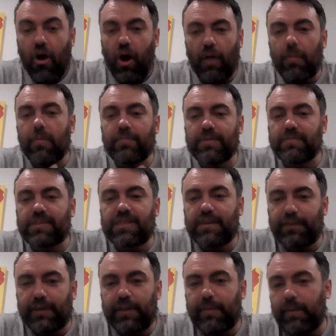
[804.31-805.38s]
I remember
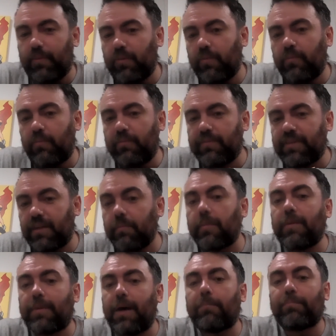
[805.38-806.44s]
specifically people telling
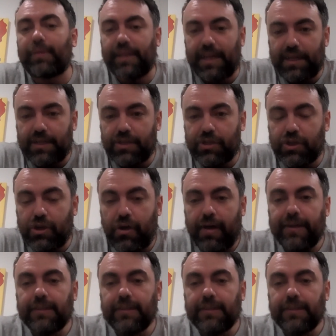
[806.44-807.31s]
me about Bleach